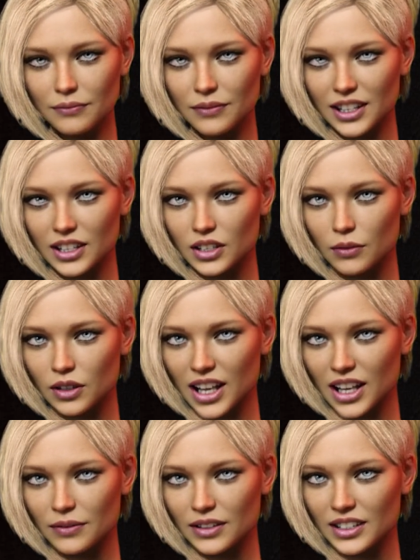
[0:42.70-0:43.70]
It could be an
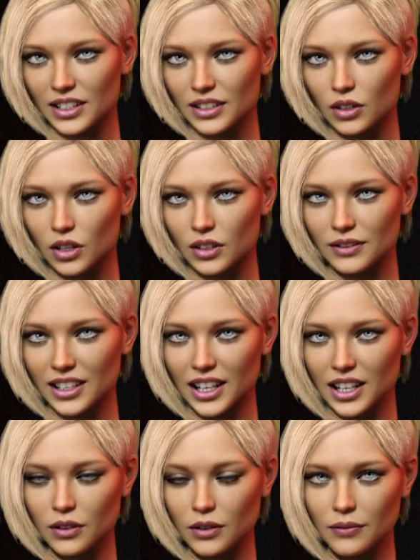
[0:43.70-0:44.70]
image or a
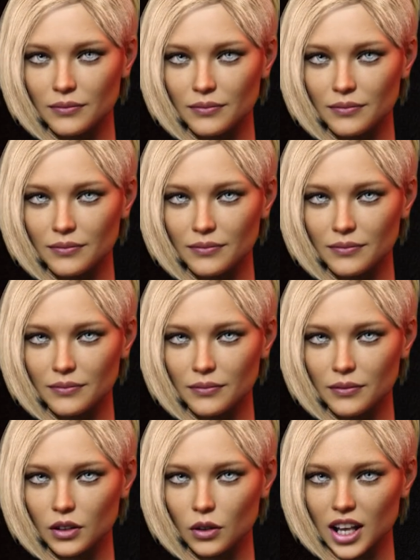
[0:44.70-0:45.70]
video.
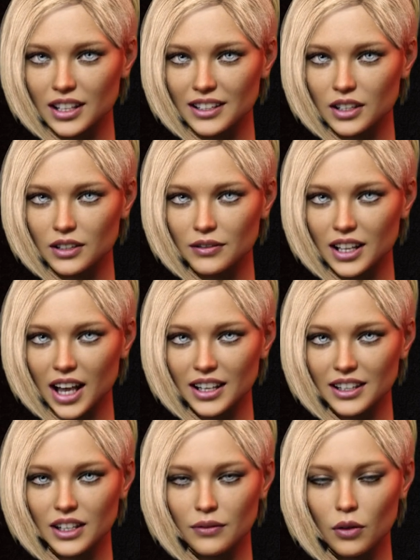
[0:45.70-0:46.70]
Once your file
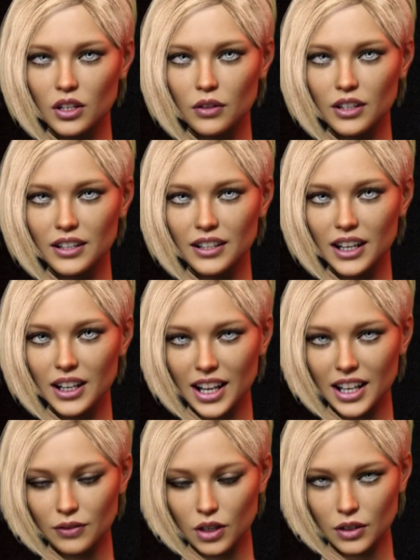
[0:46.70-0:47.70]
is uploaded,
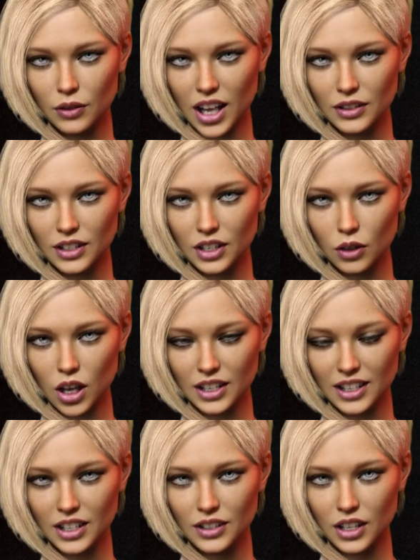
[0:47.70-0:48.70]
it will appear in the
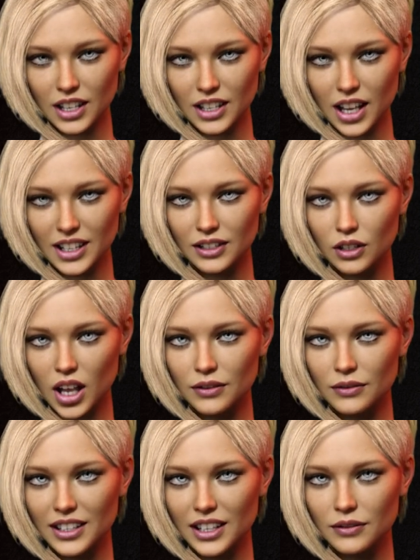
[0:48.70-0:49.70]
window and you'll have
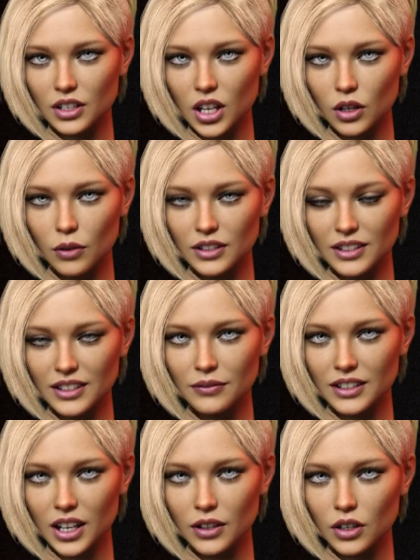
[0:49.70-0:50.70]
several options
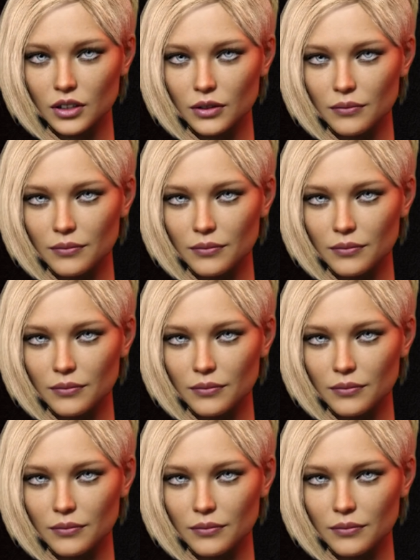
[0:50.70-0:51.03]
available.